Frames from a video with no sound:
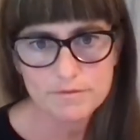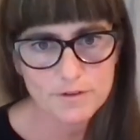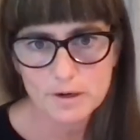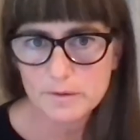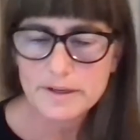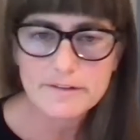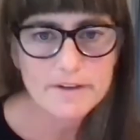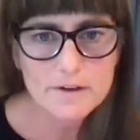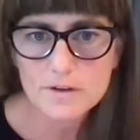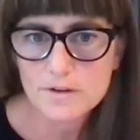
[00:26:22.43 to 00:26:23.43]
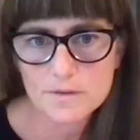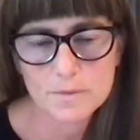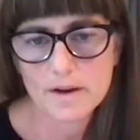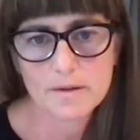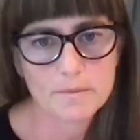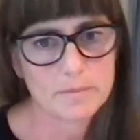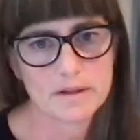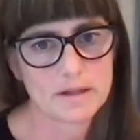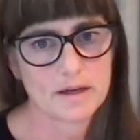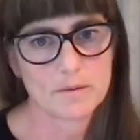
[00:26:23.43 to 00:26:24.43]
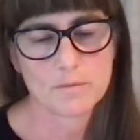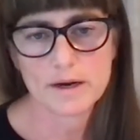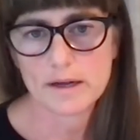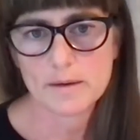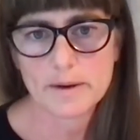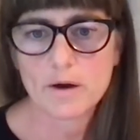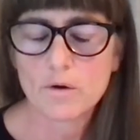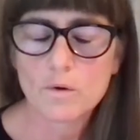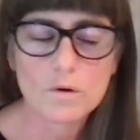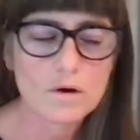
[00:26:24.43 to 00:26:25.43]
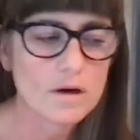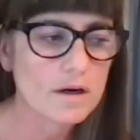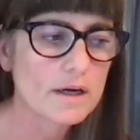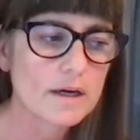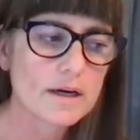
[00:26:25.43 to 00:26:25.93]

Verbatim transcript: Frederica Vetter is one of the women that I am writing about, or